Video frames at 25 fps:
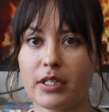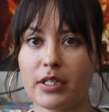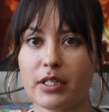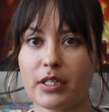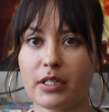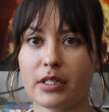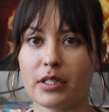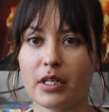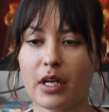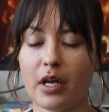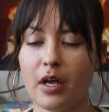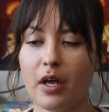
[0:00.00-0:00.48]

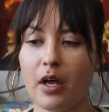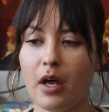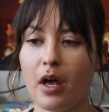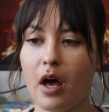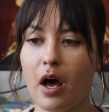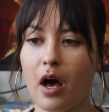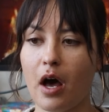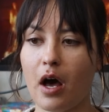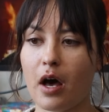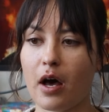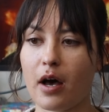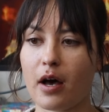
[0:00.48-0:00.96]
is
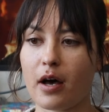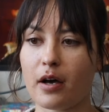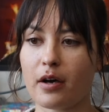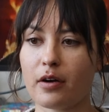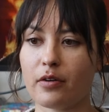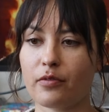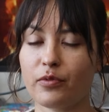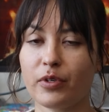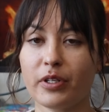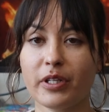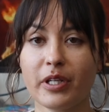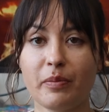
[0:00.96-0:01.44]

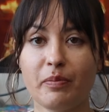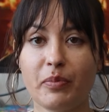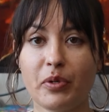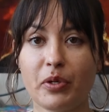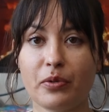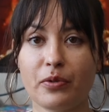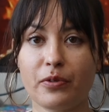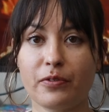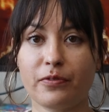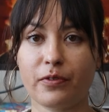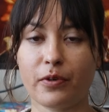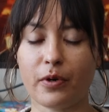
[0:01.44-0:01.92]
really
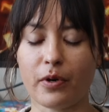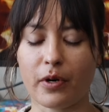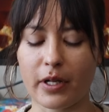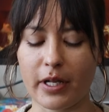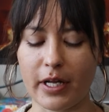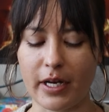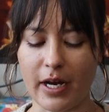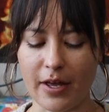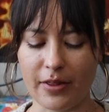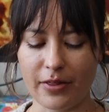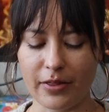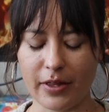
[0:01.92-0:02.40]
beautiful,
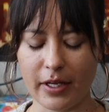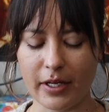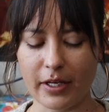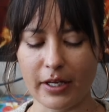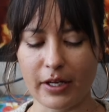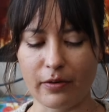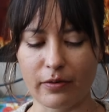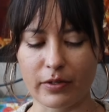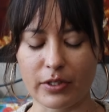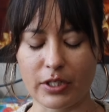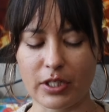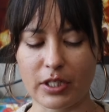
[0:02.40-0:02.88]
and I think
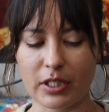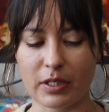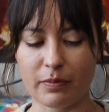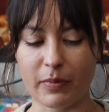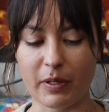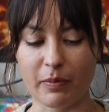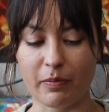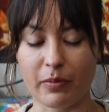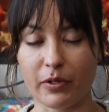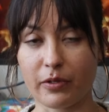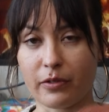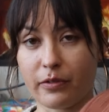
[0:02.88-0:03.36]
it would just
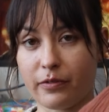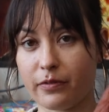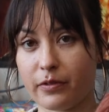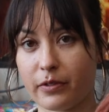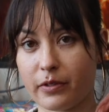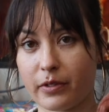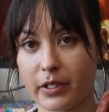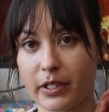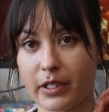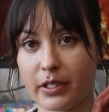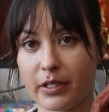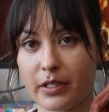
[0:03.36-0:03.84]
be
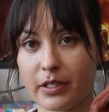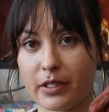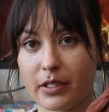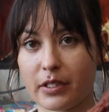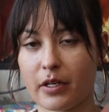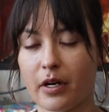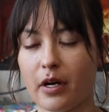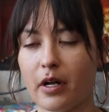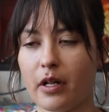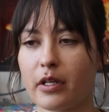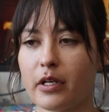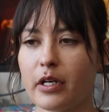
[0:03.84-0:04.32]
beautiful in this
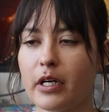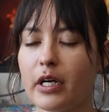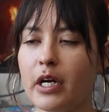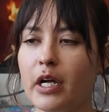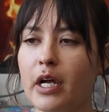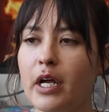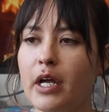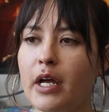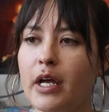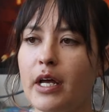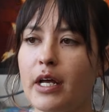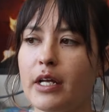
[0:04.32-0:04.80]
color.
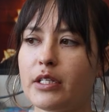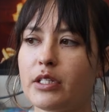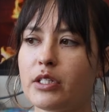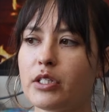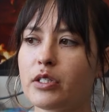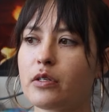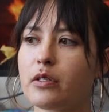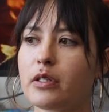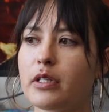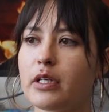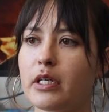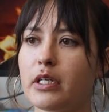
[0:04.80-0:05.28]
And
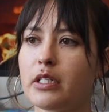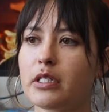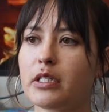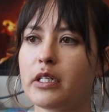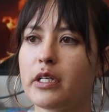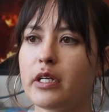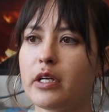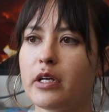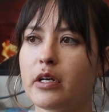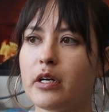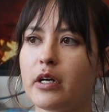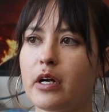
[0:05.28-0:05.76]
so the
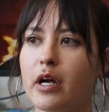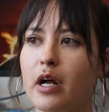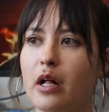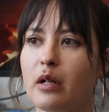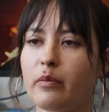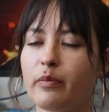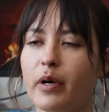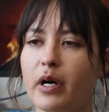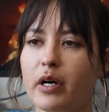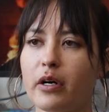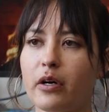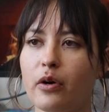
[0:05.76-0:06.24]
easier
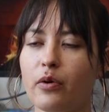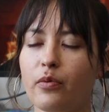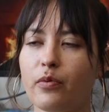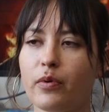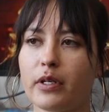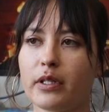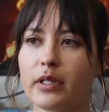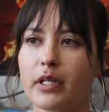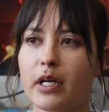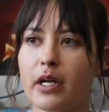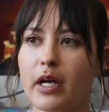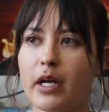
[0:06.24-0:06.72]
alpaca
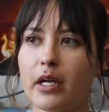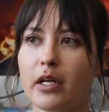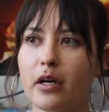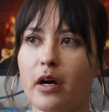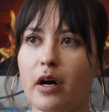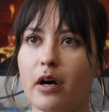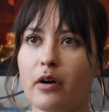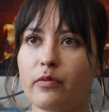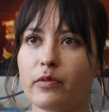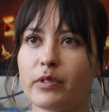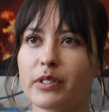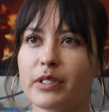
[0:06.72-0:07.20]
one that I
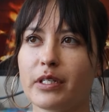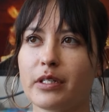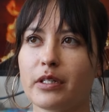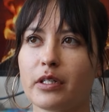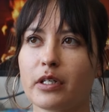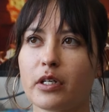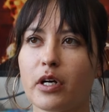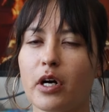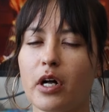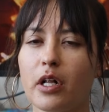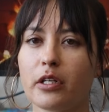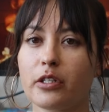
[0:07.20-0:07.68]
got was in the
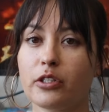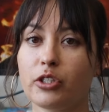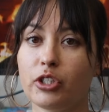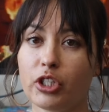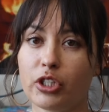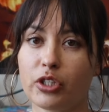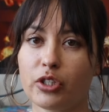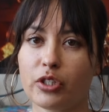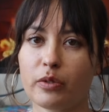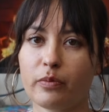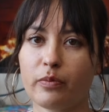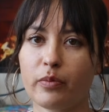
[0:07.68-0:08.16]
color
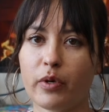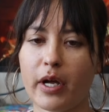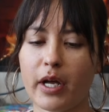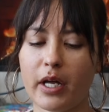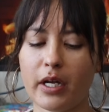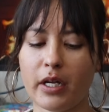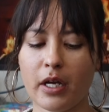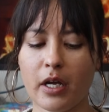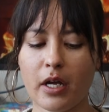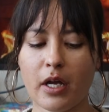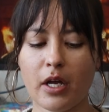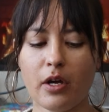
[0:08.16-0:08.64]

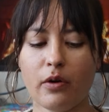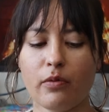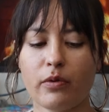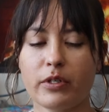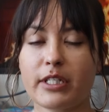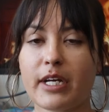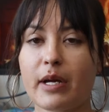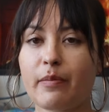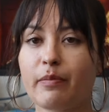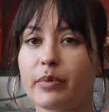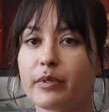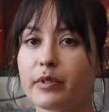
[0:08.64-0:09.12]
gingerbread, which
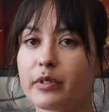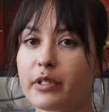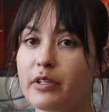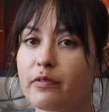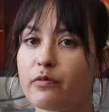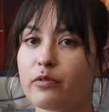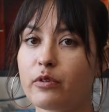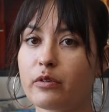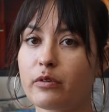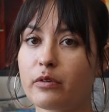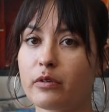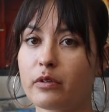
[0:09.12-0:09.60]
I
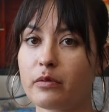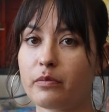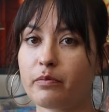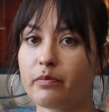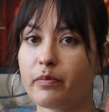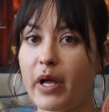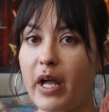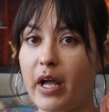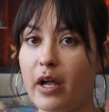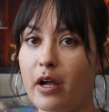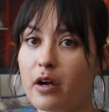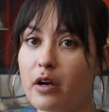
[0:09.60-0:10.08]
believe will
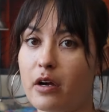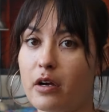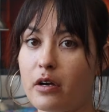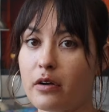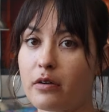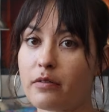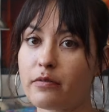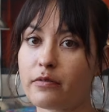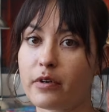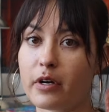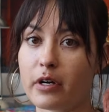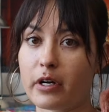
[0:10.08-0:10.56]

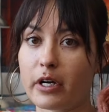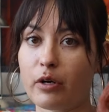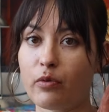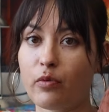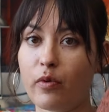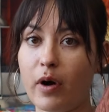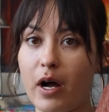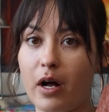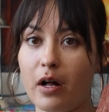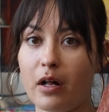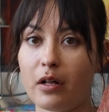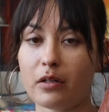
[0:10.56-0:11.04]
pair very
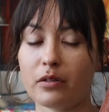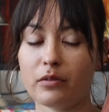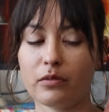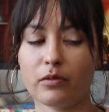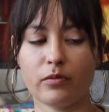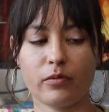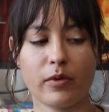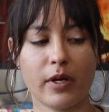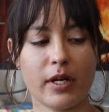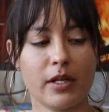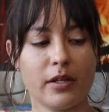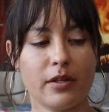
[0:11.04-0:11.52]
well
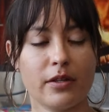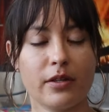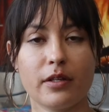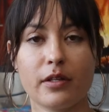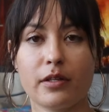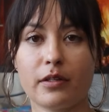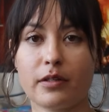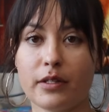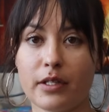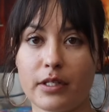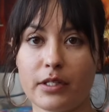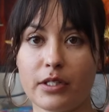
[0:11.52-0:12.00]
with
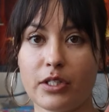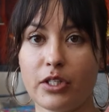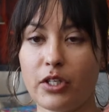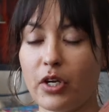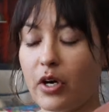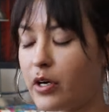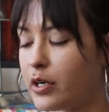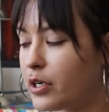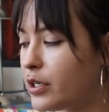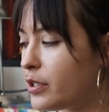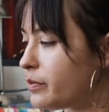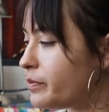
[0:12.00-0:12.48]
this
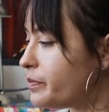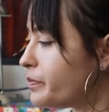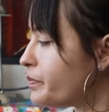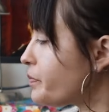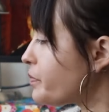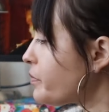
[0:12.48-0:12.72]
yarn.